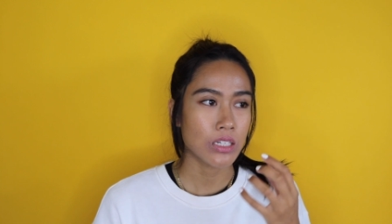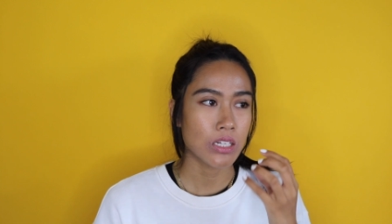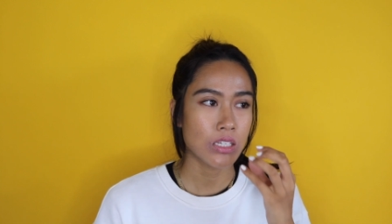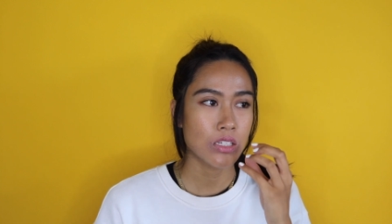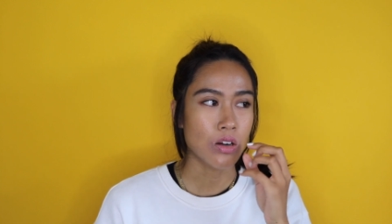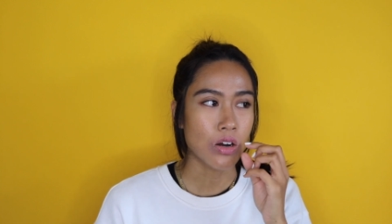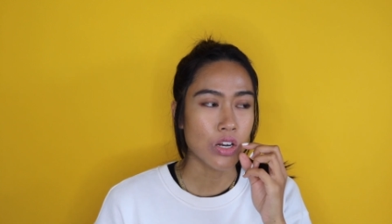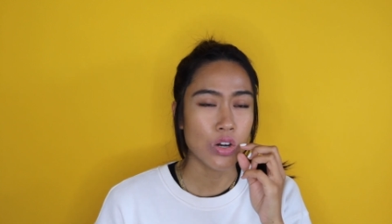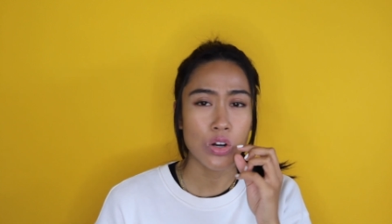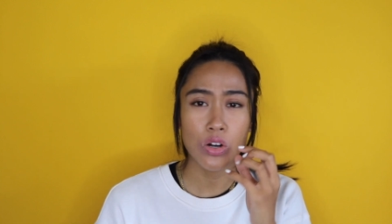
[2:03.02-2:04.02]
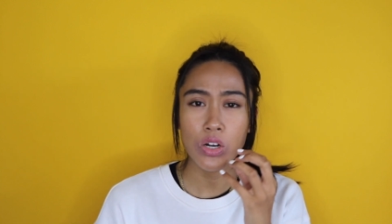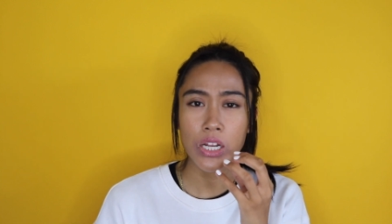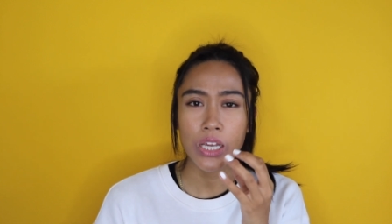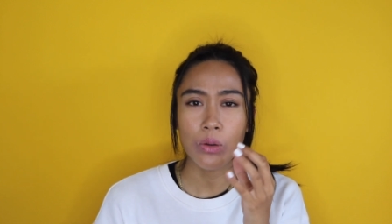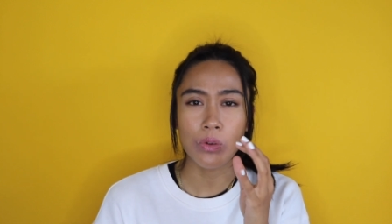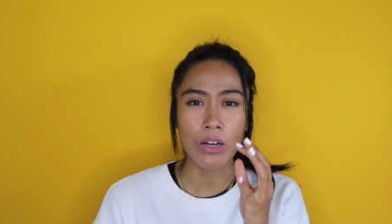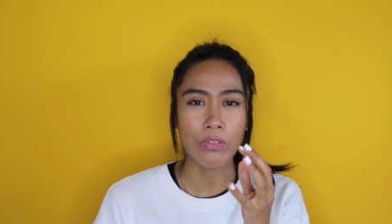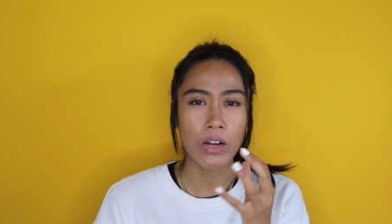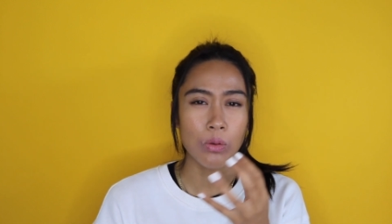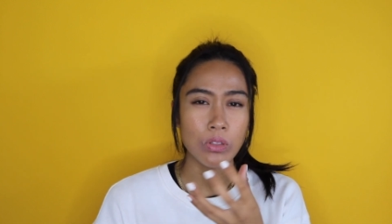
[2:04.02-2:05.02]
started hurting
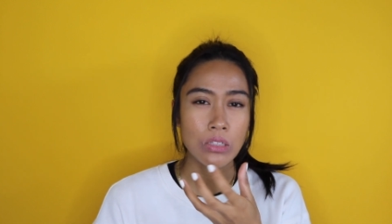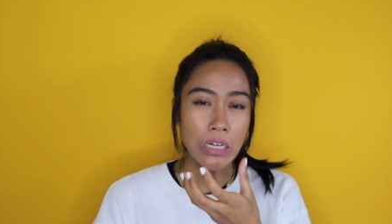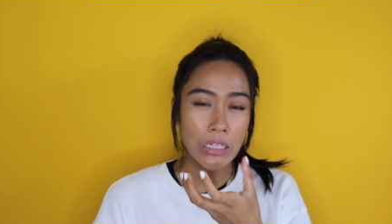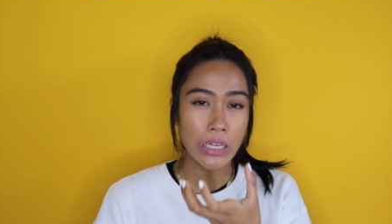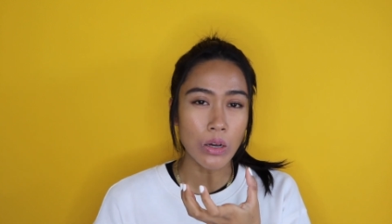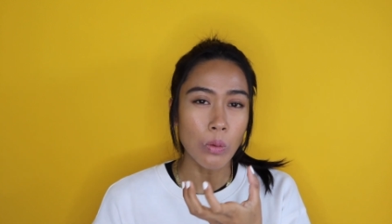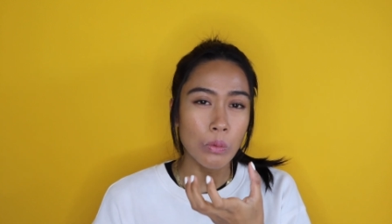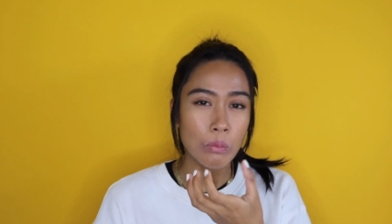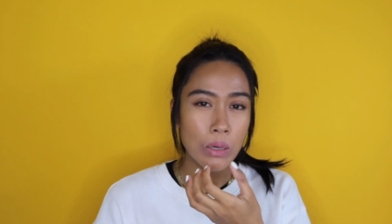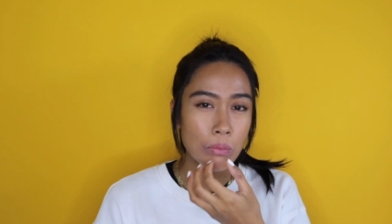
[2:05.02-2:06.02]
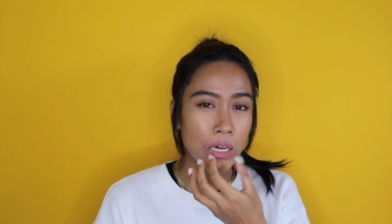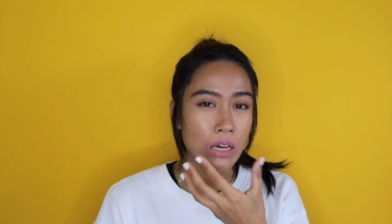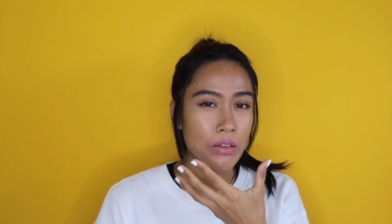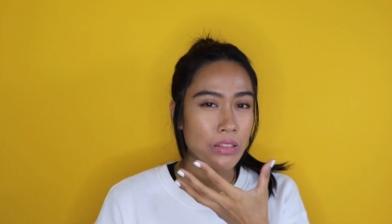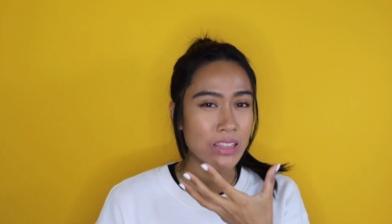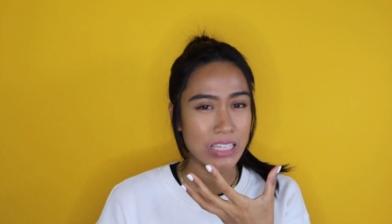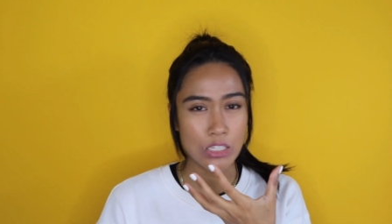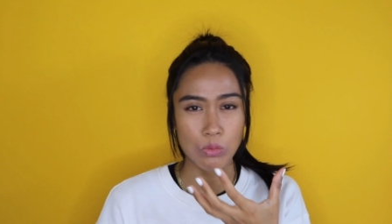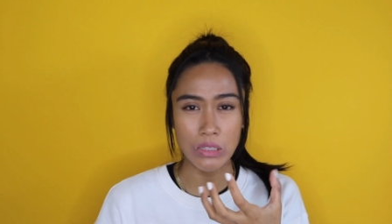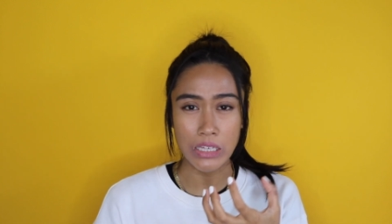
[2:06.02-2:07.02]
whenever I would kind of like open my mouth.
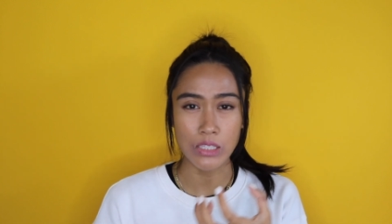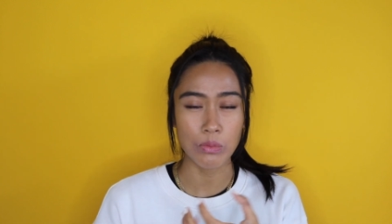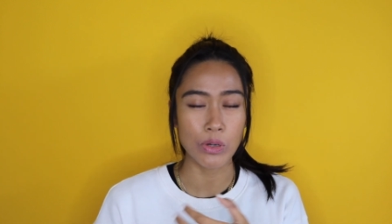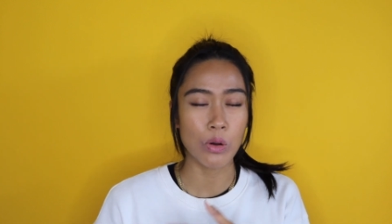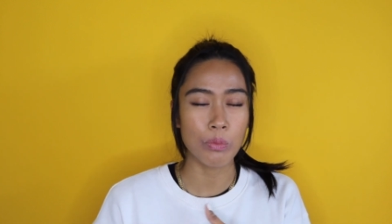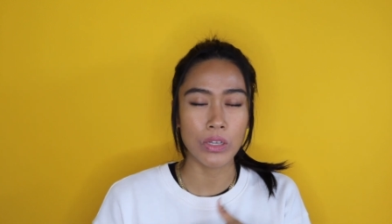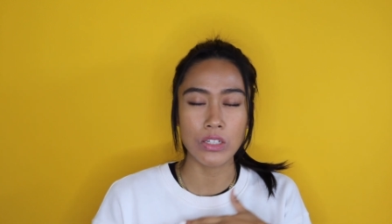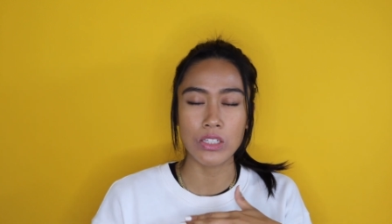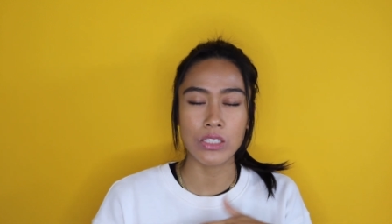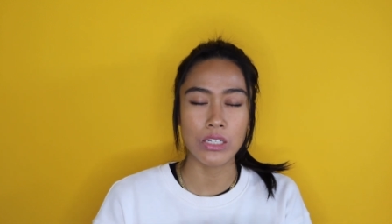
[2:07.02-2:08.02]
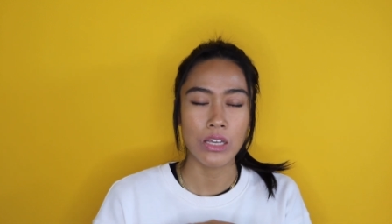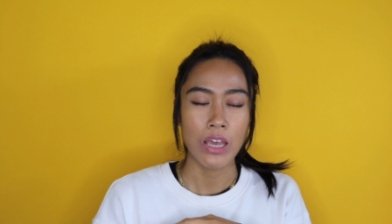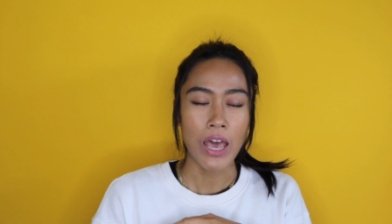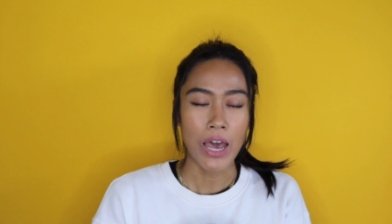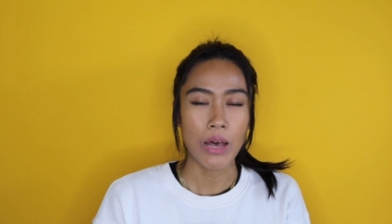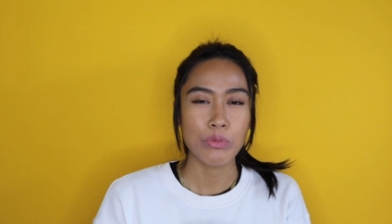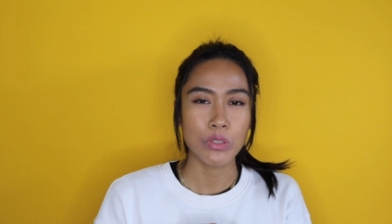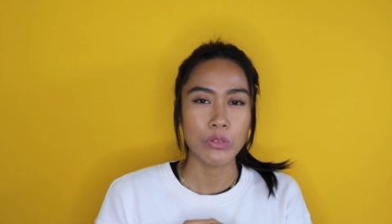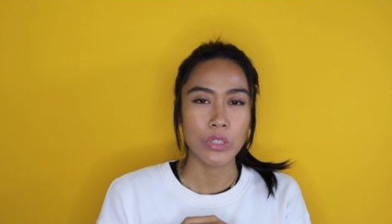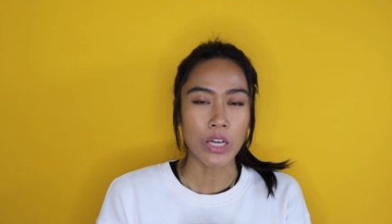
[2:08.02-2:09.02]
Things would like split open, just
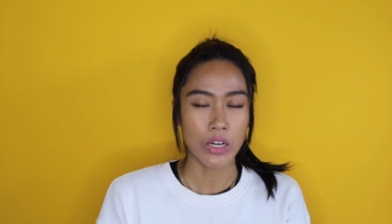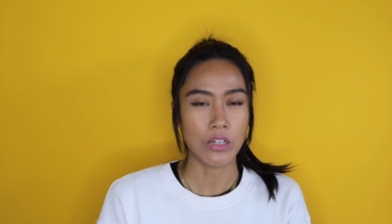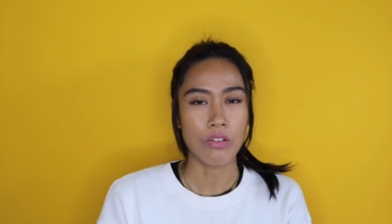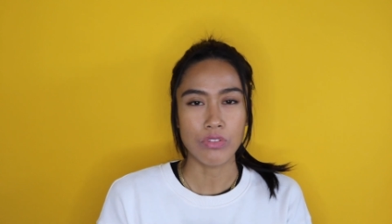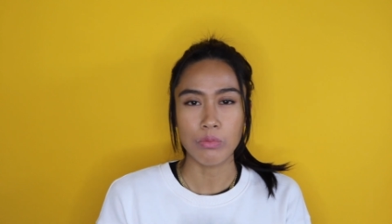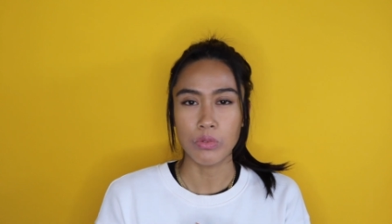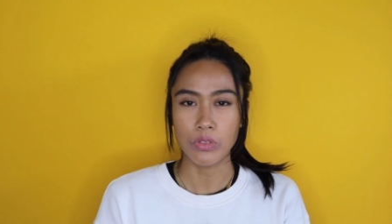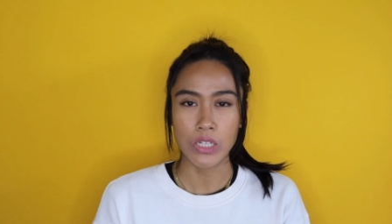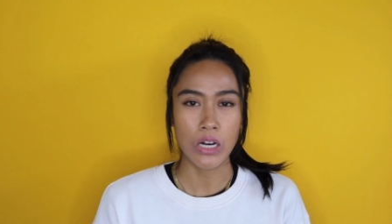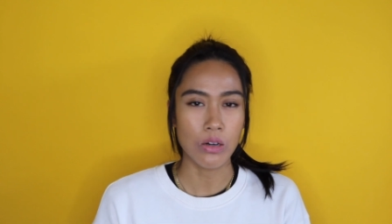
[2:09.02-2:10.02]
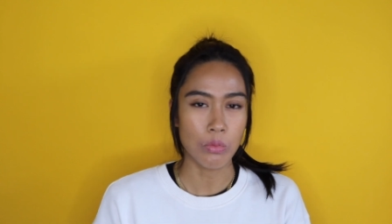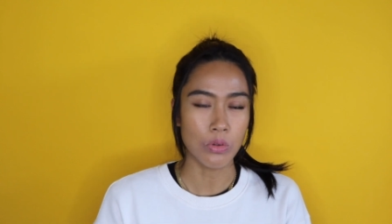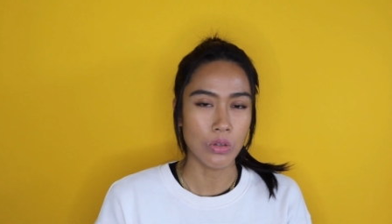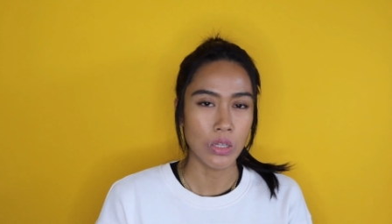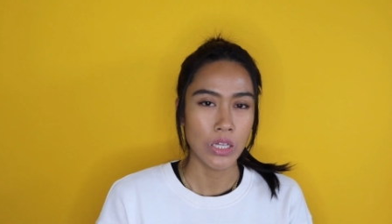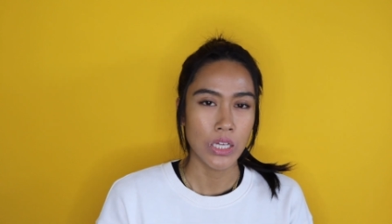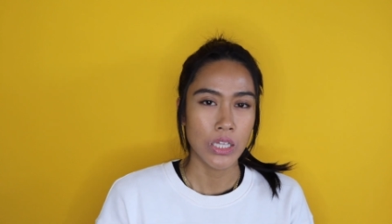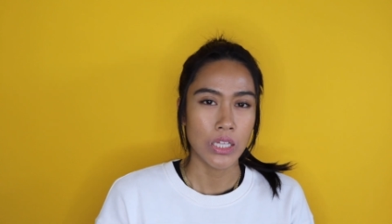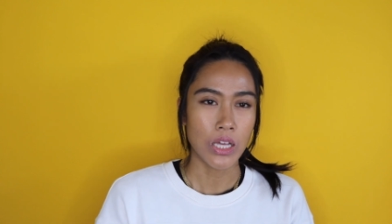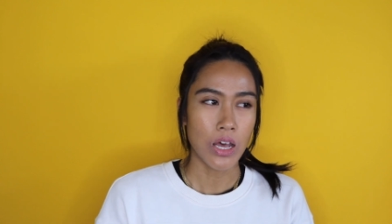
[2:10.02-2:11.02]
absolutely uncomfortable, terrible.
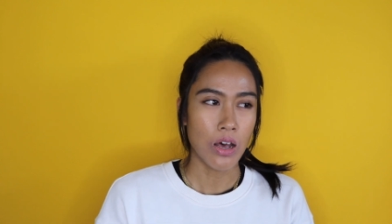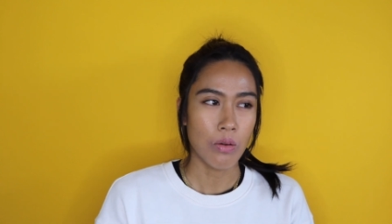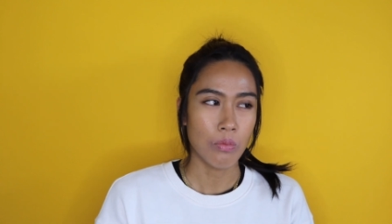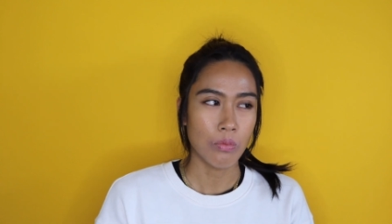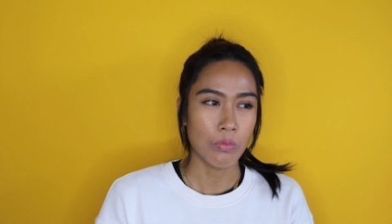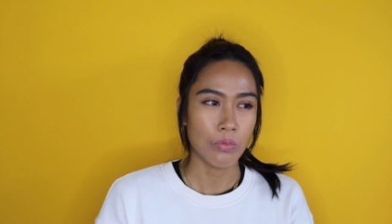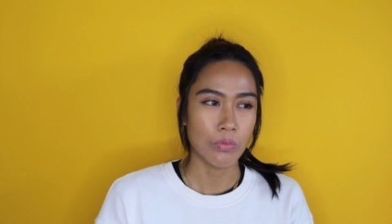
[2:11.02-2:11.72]
Um,